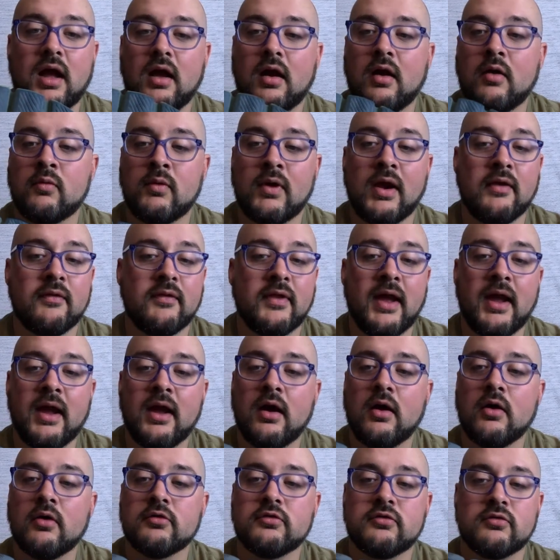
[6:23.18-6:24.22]
around the
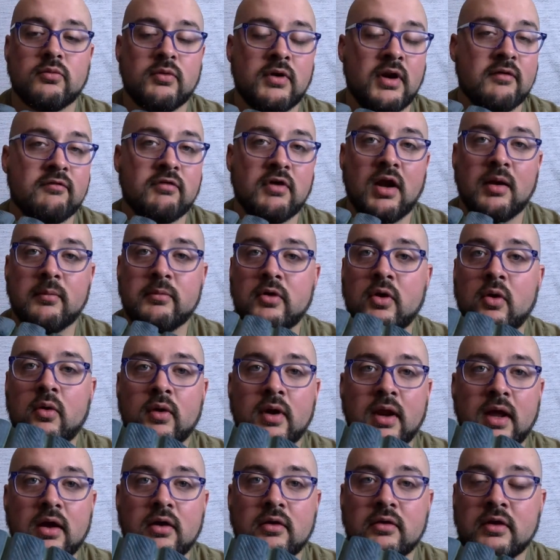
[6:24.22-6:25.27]
house, whenever I'm
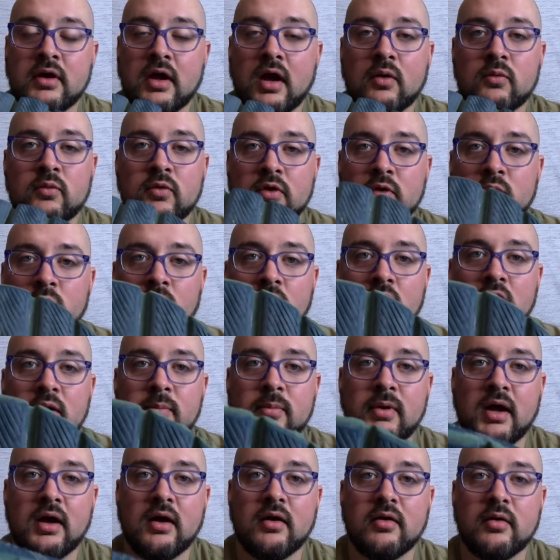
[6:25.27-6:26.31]
going out and not really worried
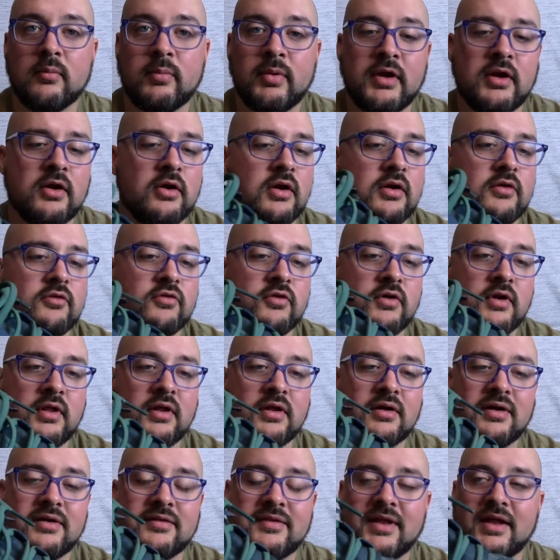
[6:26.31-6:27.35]
about appearance or anything
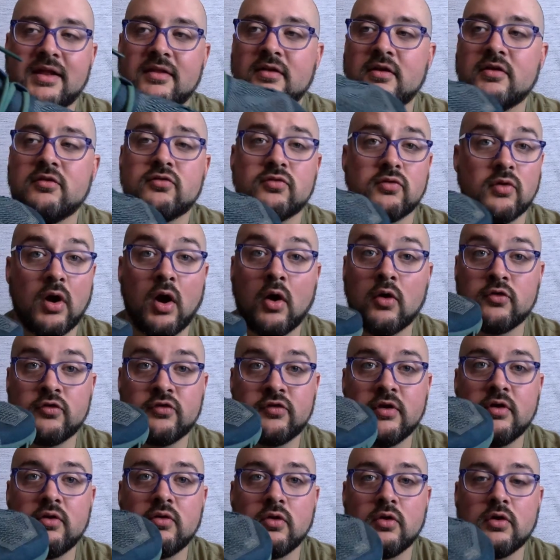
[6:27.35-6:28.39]
like that. These
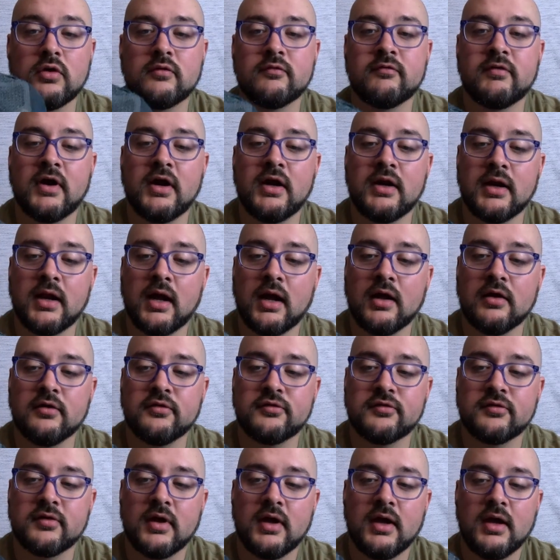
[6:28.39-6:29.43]
still look very
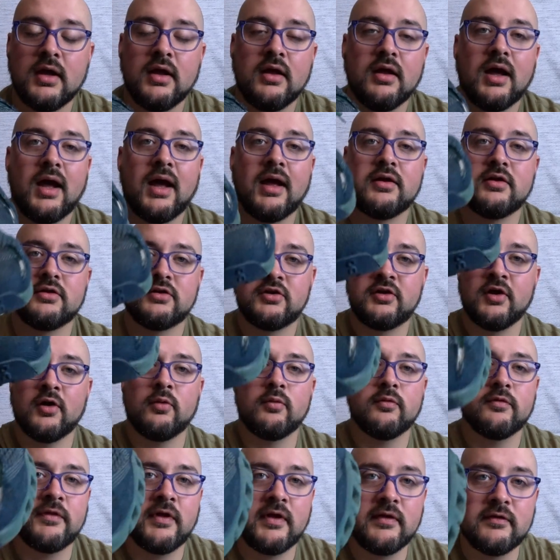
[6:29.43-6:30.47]
nice. I
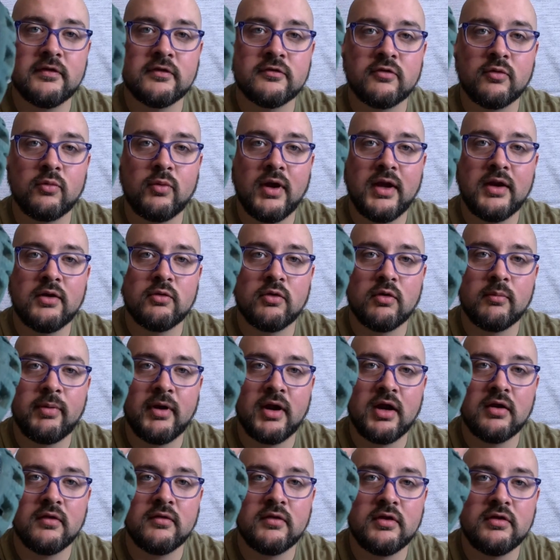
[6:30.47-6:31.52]
don't think there's a way to
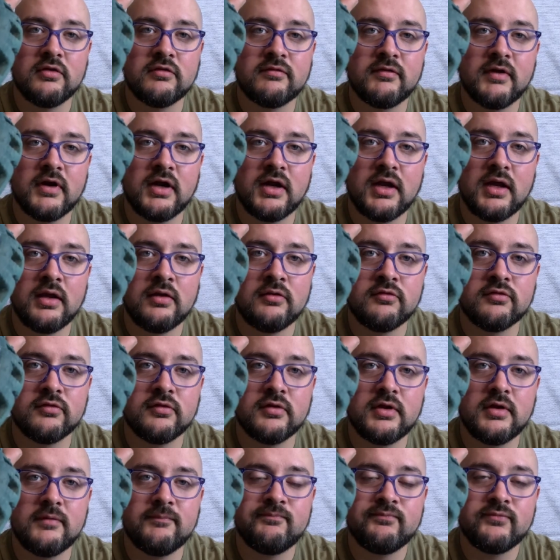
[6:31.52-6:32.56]
repair these very
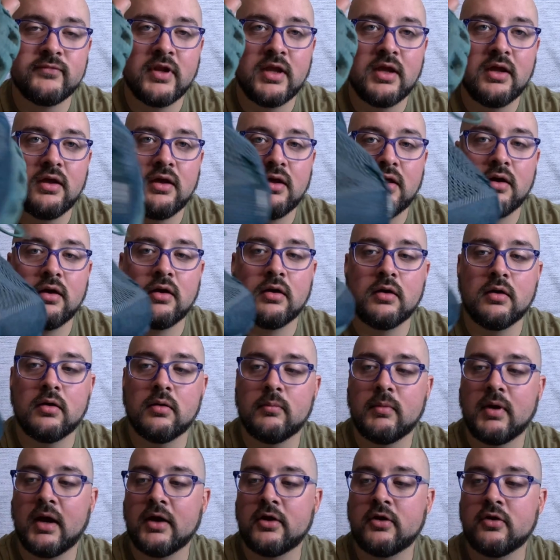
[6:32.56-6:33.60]
easily.
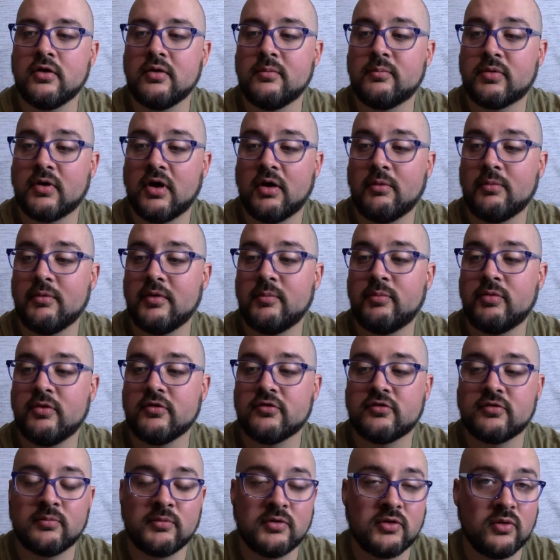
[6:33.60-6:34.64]
I could probably put
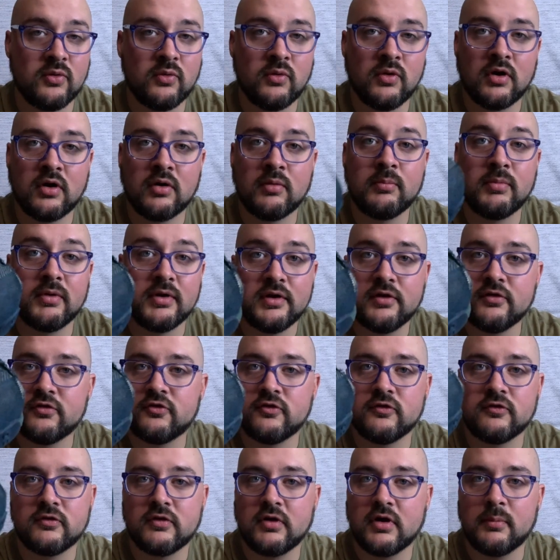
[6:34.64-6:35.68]
some glue on them, but it's
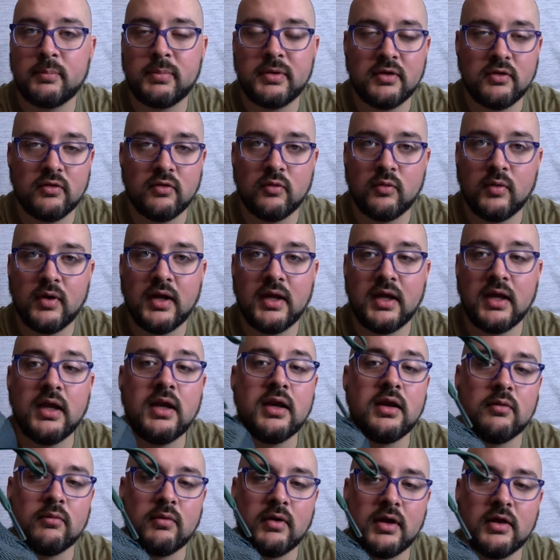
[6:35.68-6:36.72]
just going to peel away
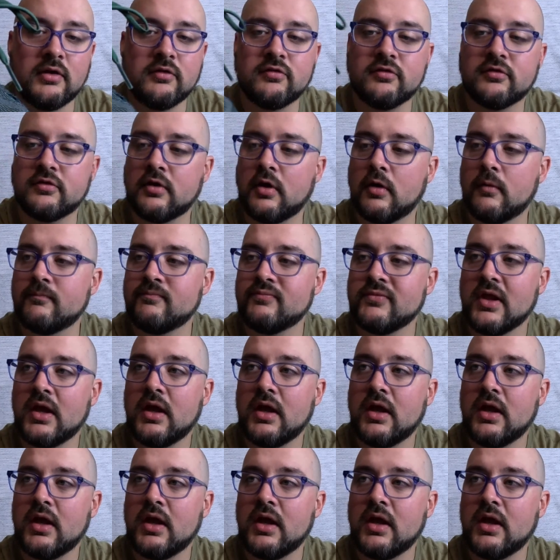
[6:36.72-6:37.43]
anyways. So